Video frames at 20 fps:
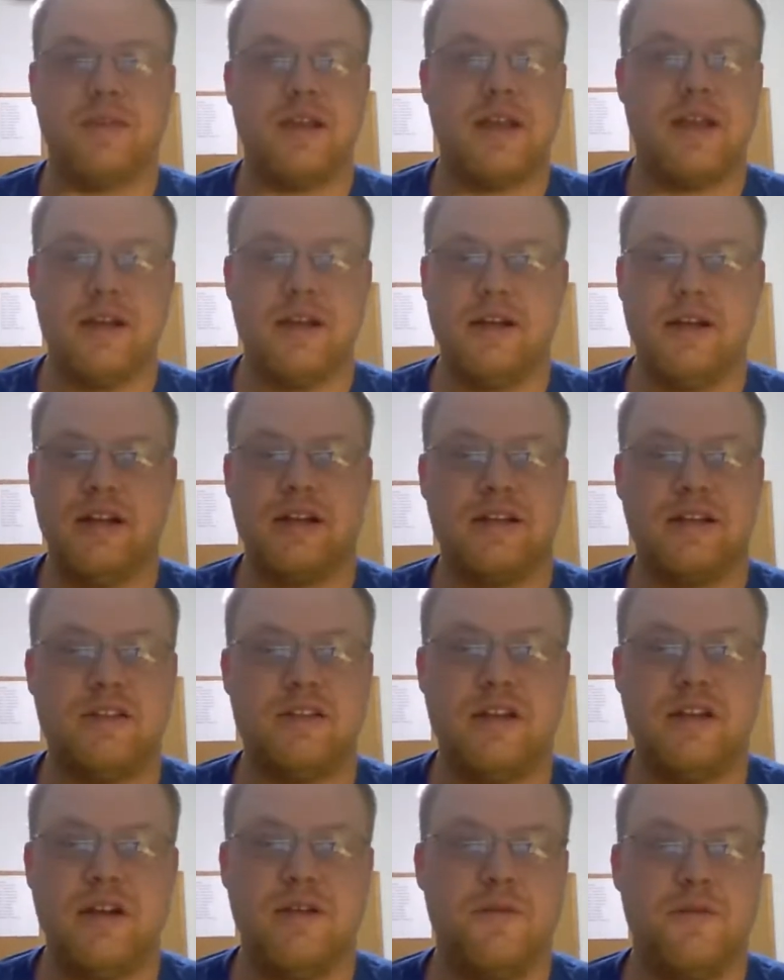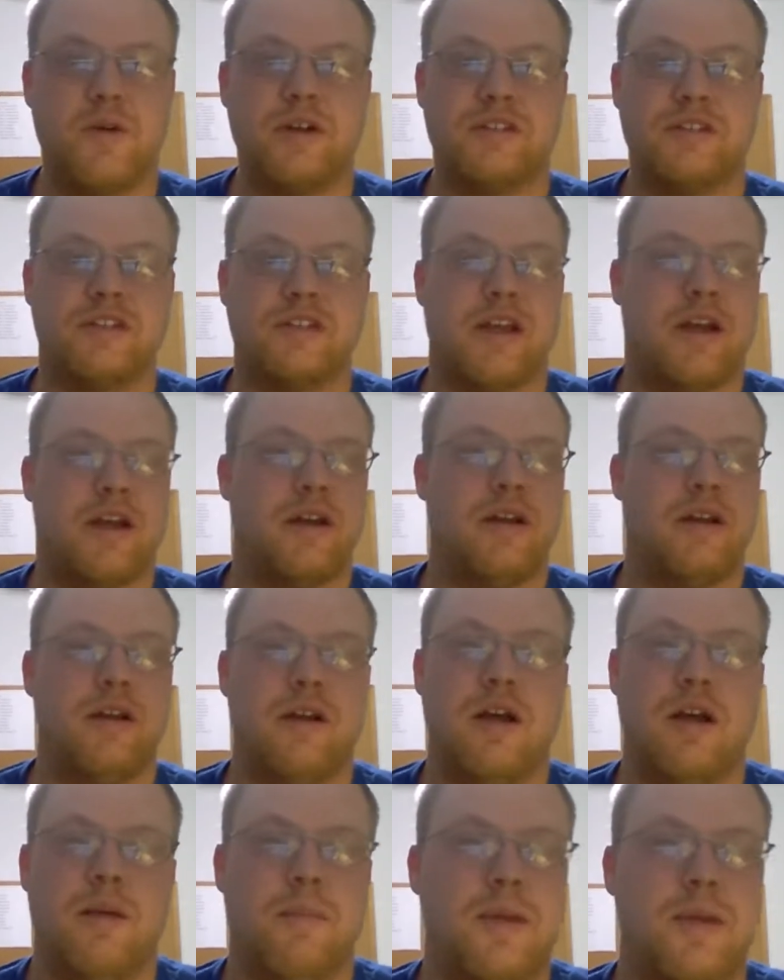get an Exceed Forza.
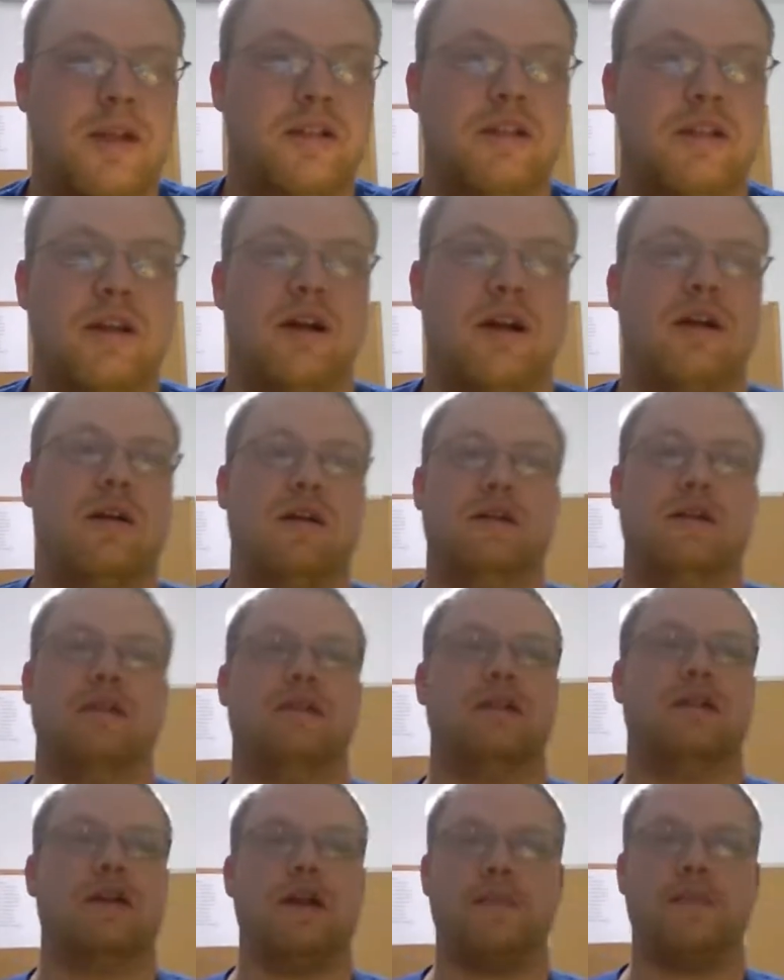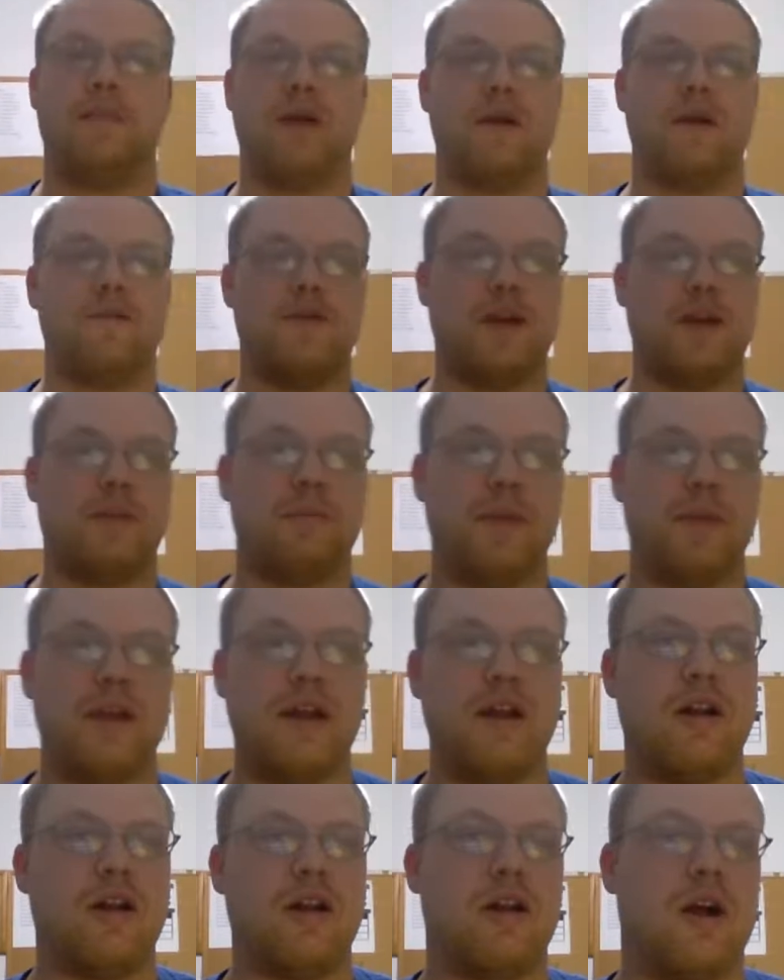I mean, they're a perfect
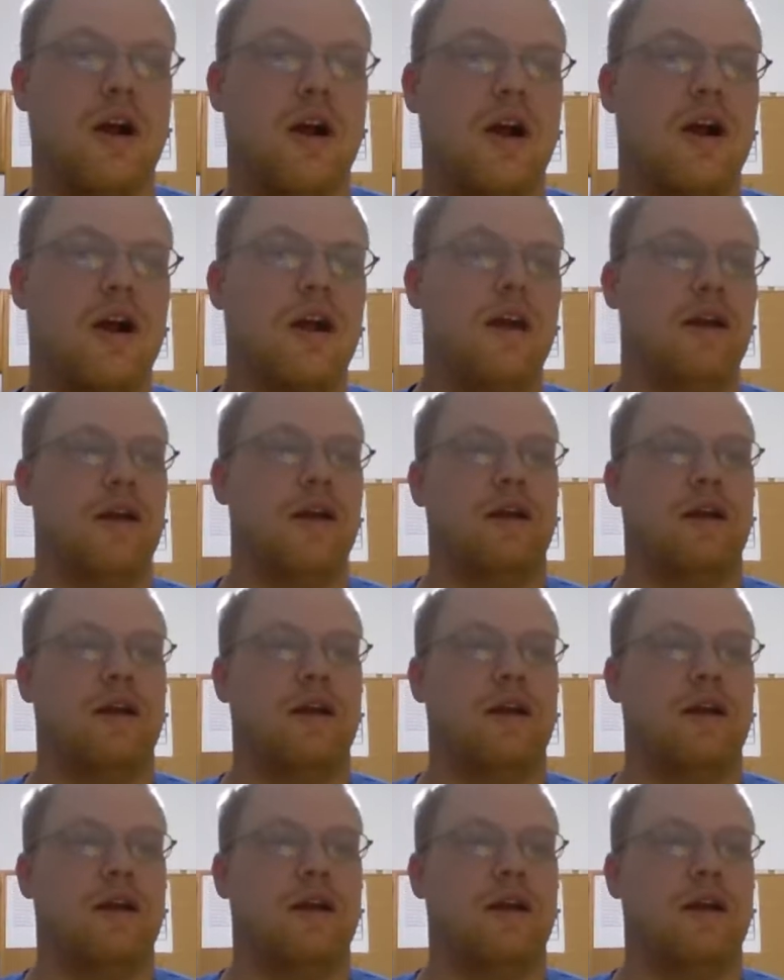beginner car.